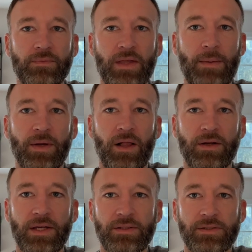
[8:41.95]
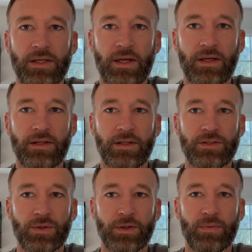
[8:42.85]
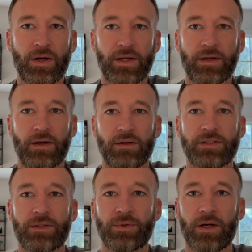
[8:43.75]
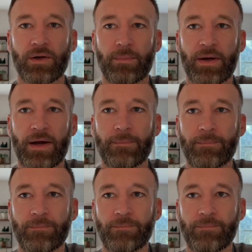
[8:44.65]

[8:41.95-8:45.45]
Happy holidays and enjoy your break. I'll see you when y'all get back.